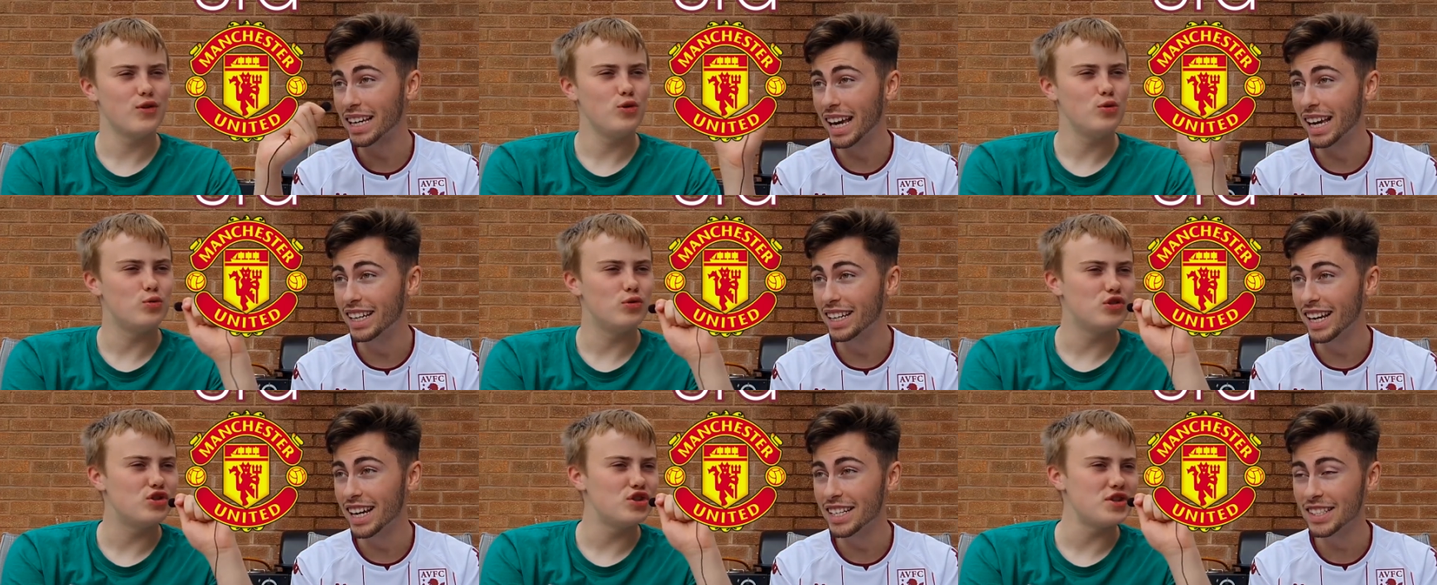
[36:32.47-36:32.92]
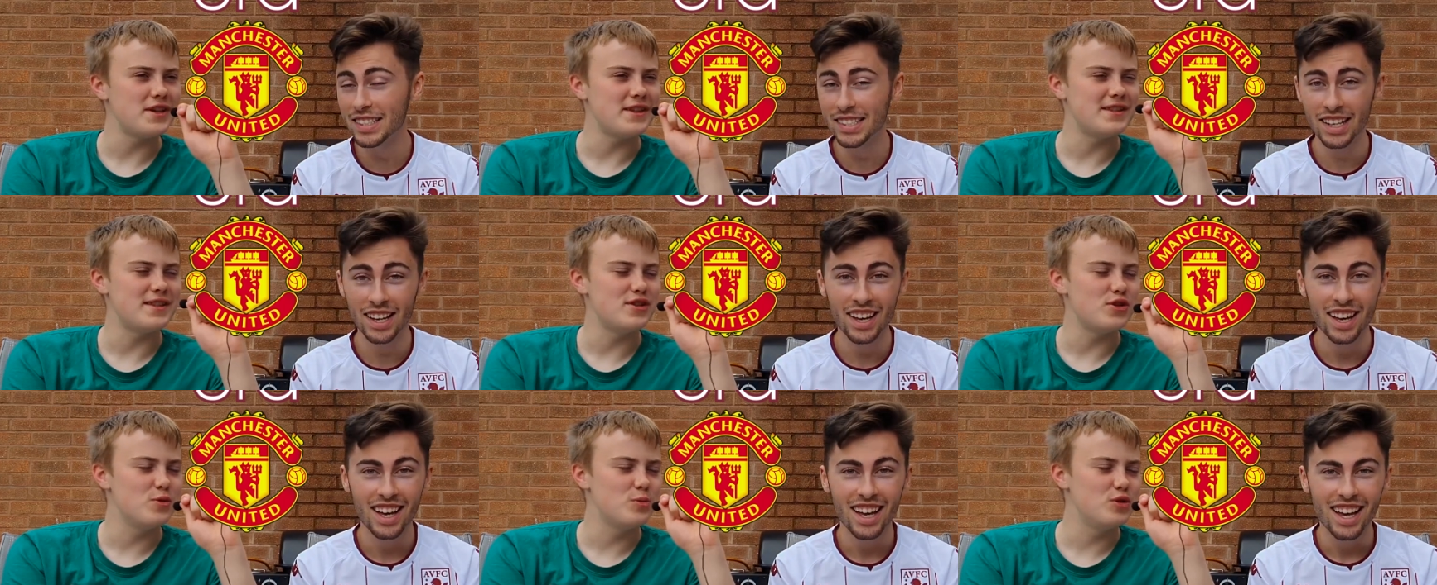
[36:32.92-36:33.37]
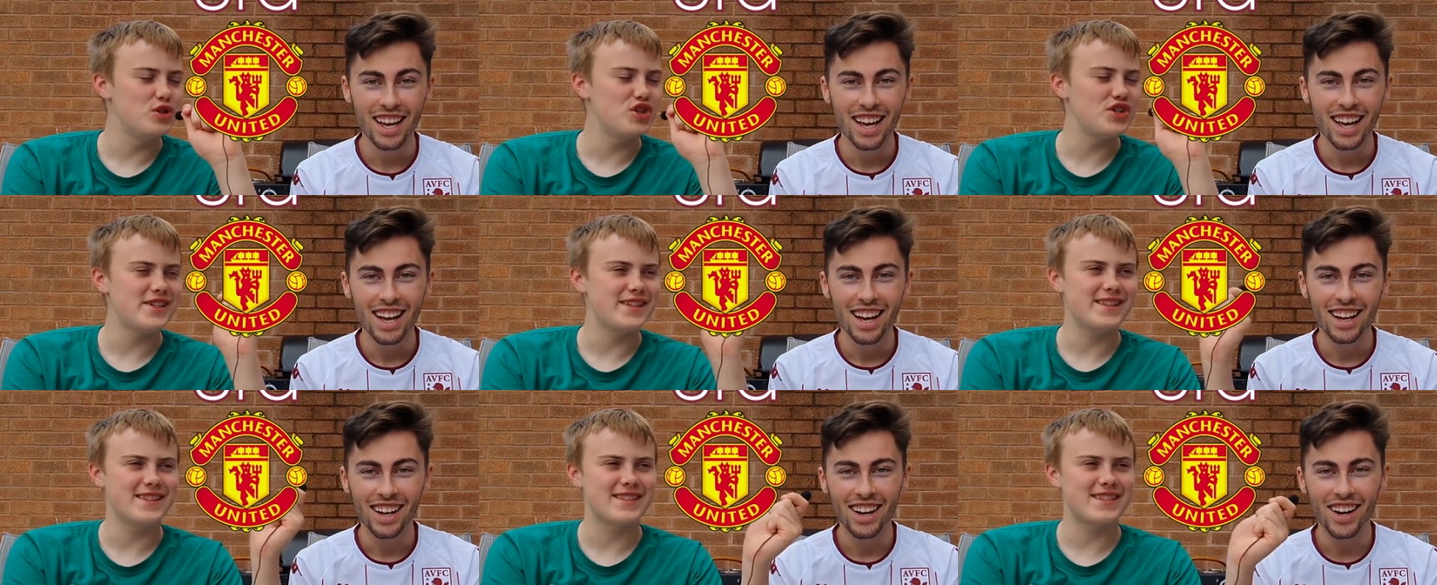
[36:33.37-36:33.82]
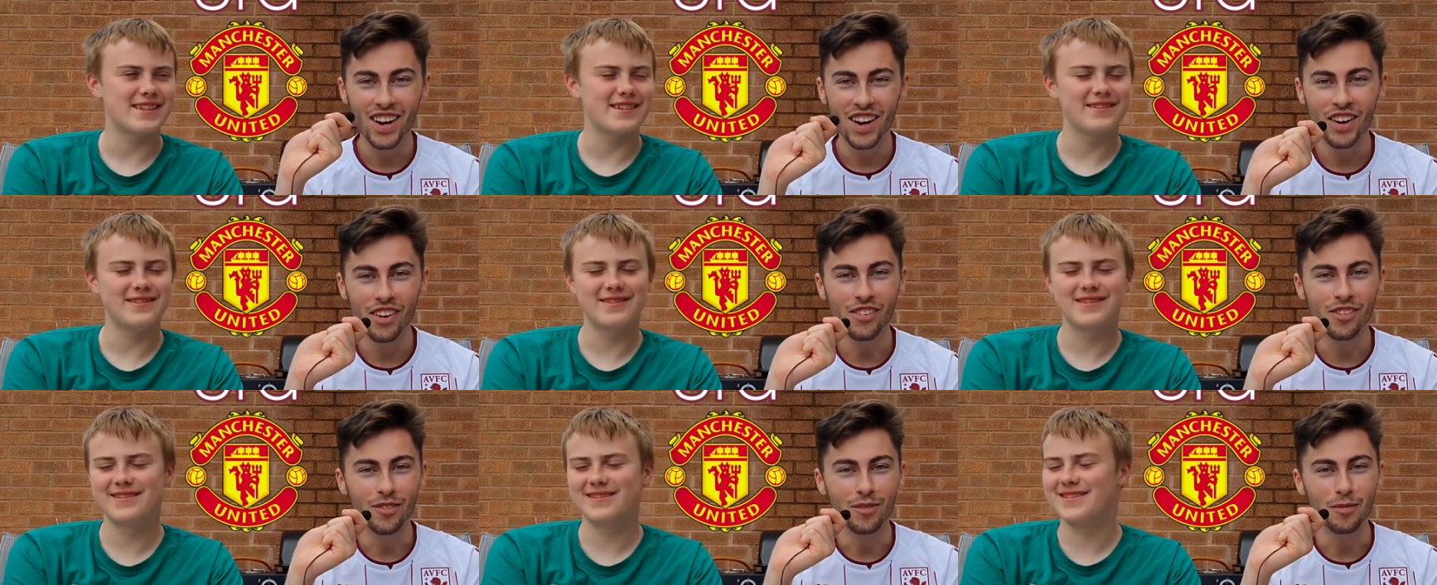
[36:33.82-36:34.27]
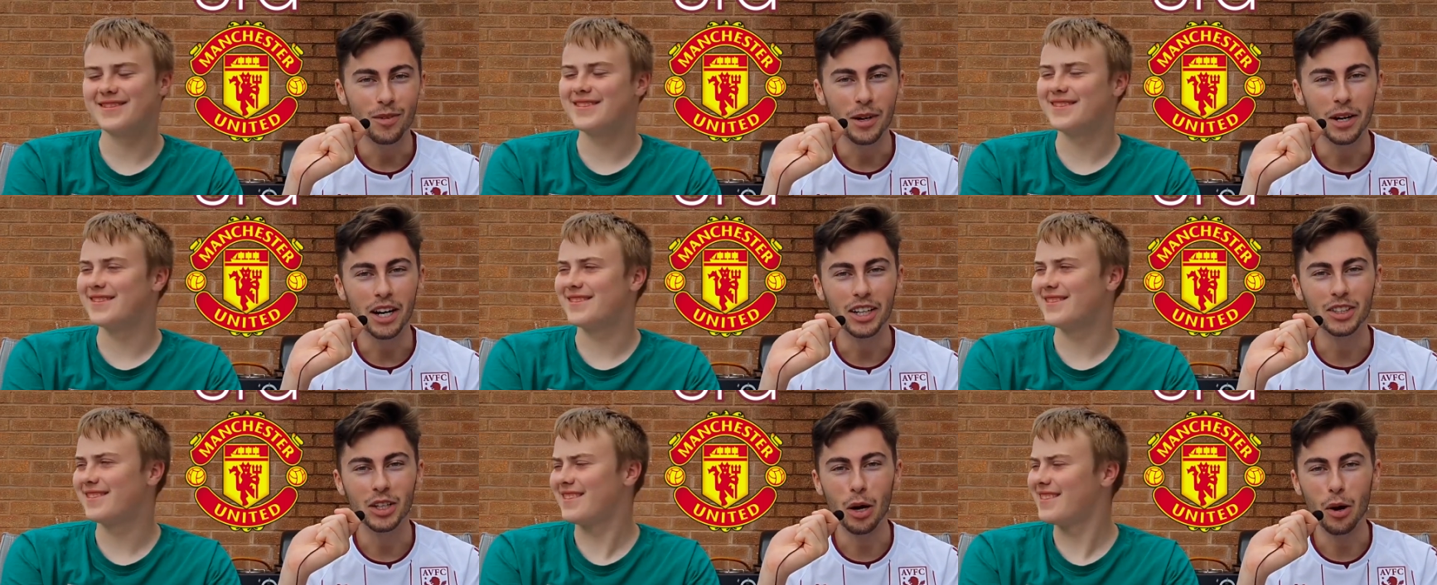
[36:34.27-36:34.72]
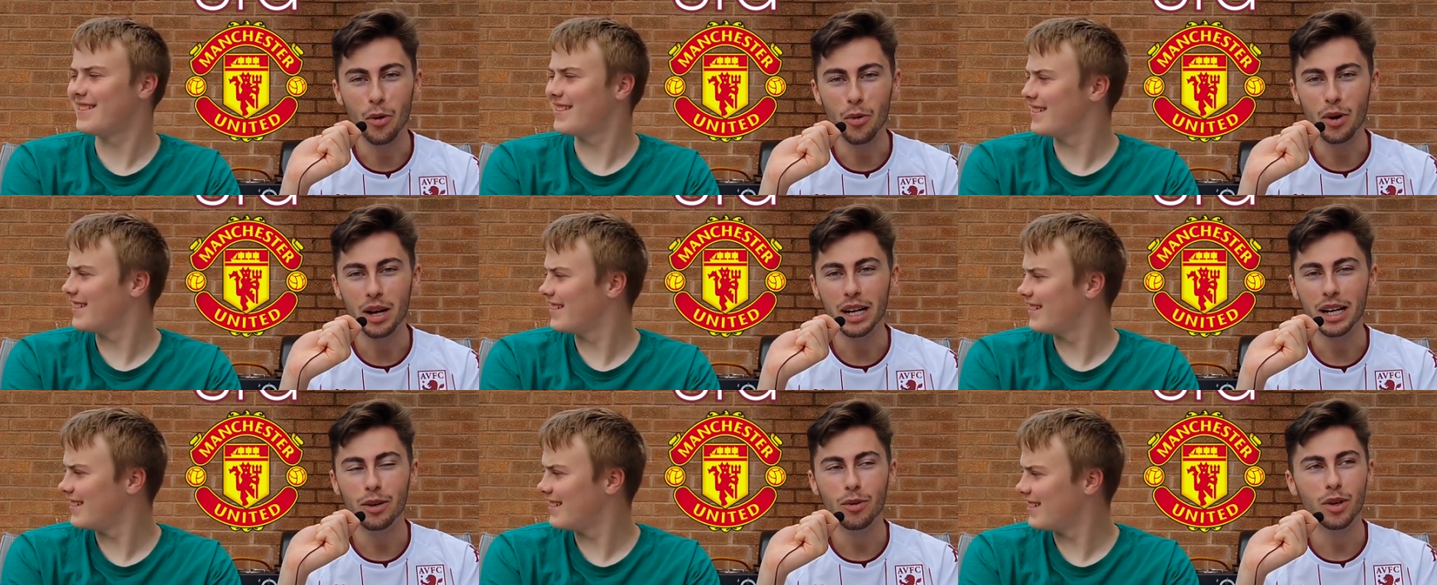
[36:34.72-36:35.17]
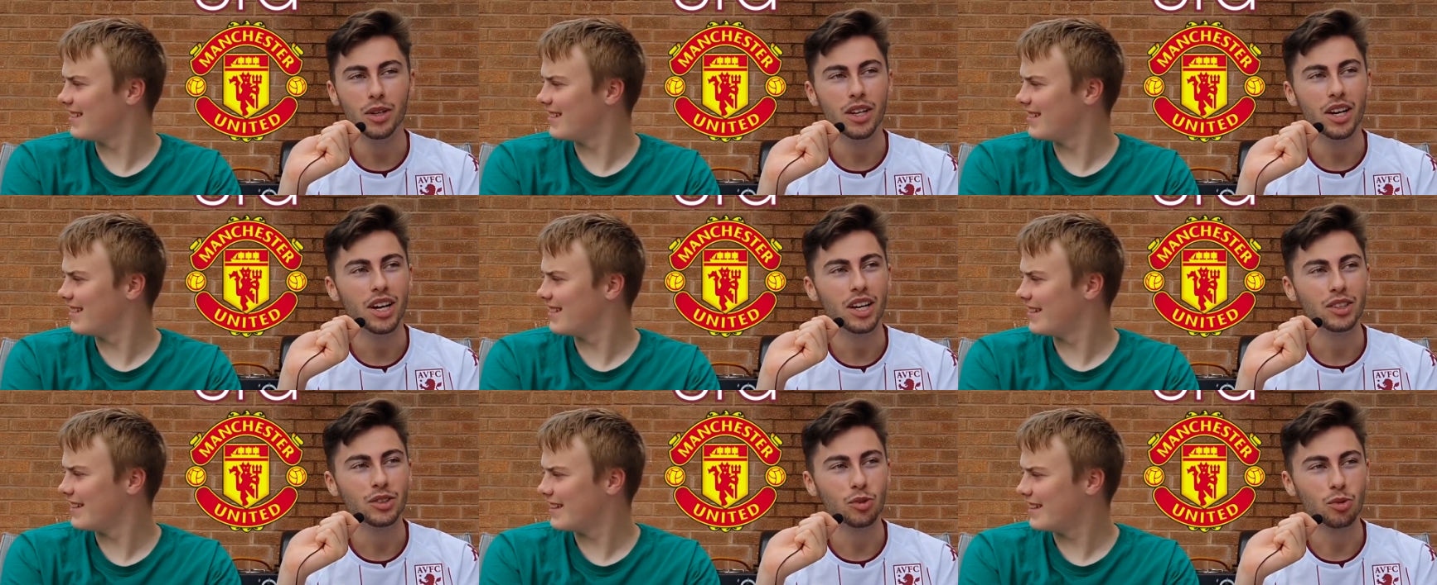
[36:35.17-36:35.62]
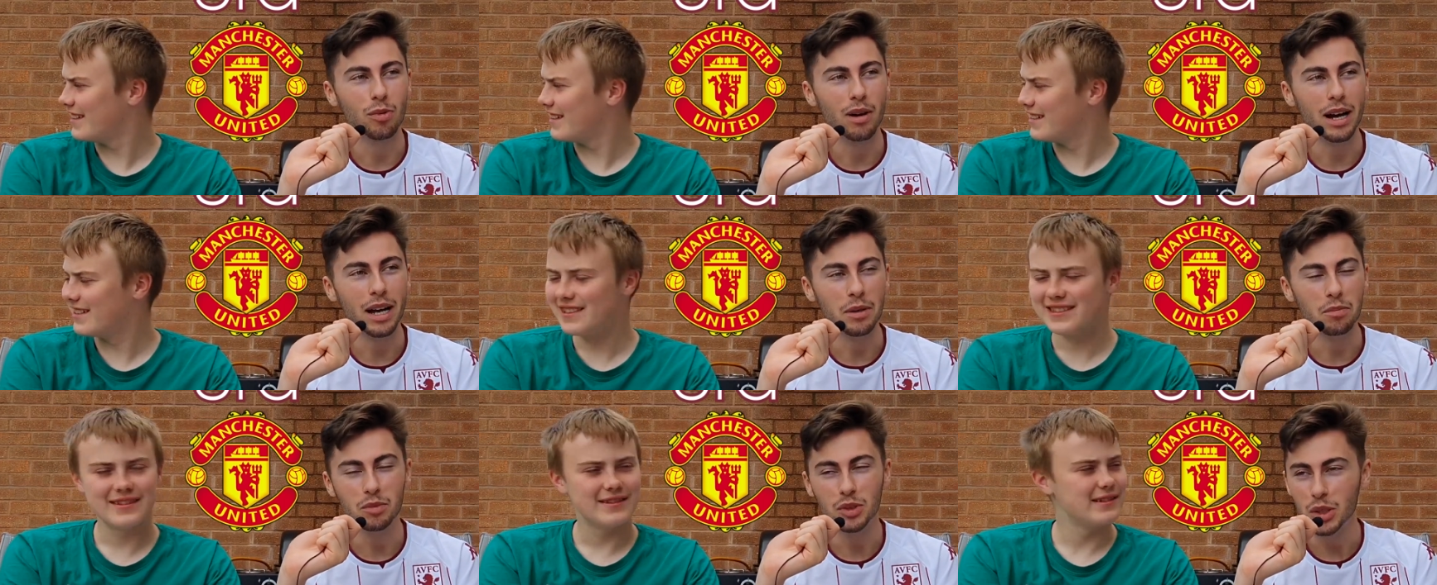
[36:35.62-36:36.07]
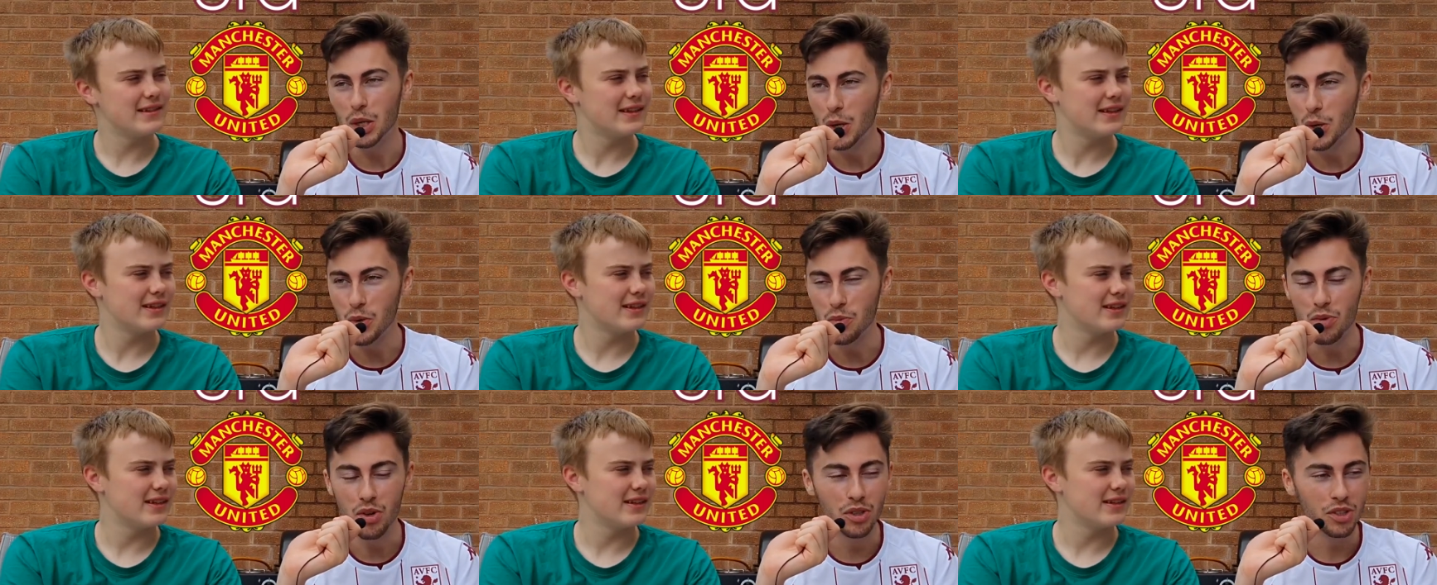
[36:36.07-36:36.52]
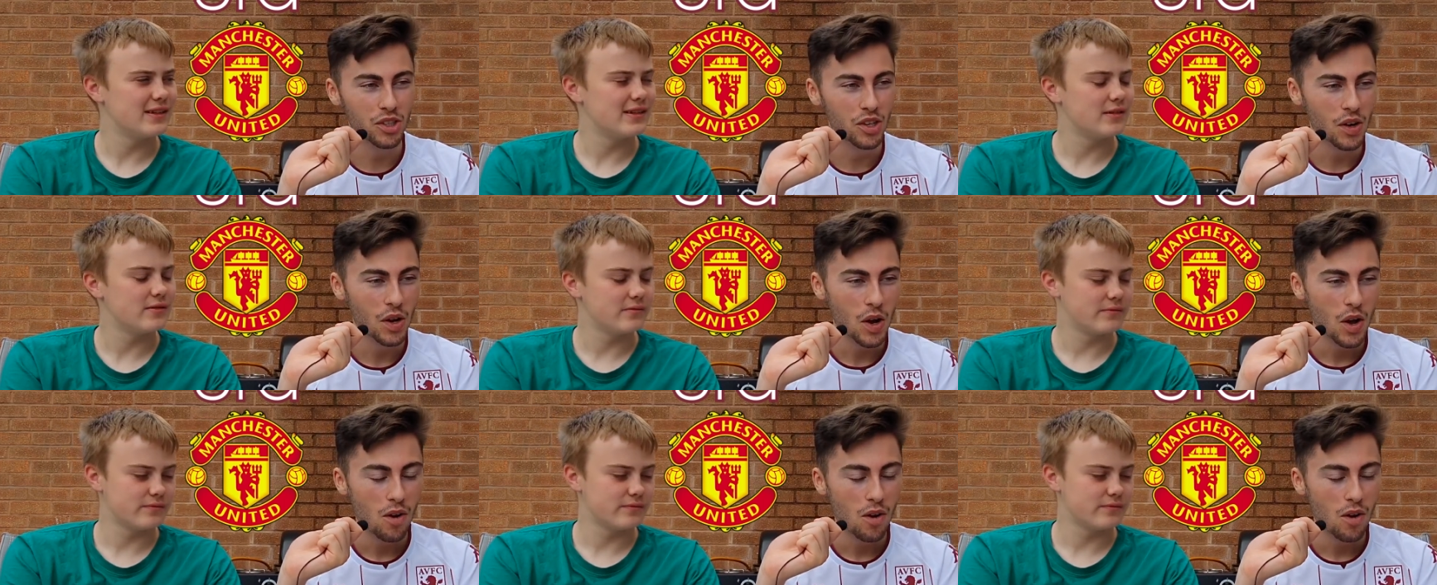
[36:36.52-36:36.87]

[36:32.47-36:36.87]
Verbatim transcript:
Speaker 1: he is. But I don't really want to talk about him too much.